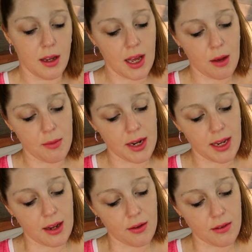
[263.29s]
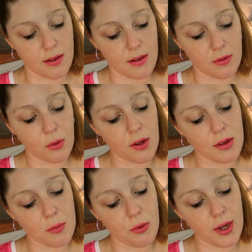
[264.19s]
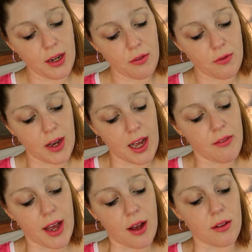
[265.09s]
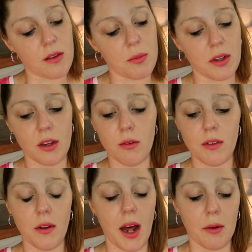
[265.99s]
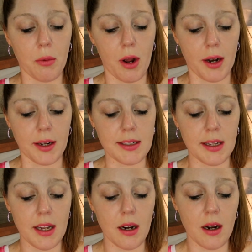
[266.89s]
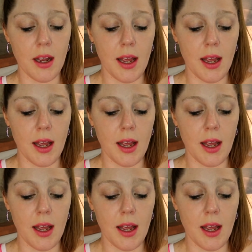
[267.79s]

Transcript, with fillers: How many ounces? Well, it's a 0.5 ounce, but there was a lot of product in there.